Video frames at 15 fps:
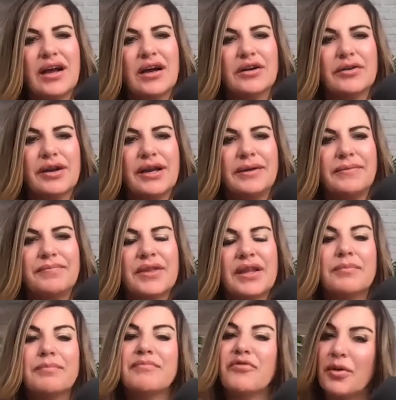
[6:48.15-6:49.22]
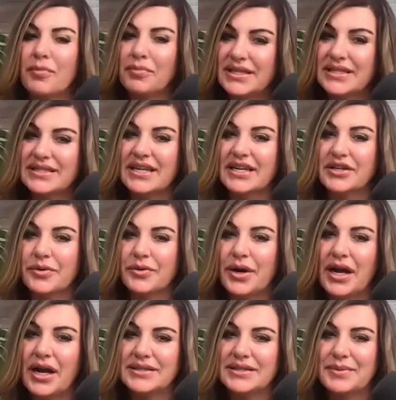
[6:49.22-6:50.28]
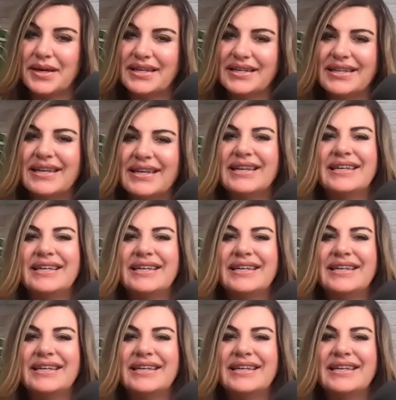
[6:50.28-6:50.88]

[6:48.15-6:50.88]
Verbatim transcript: hungry from listening to her husband.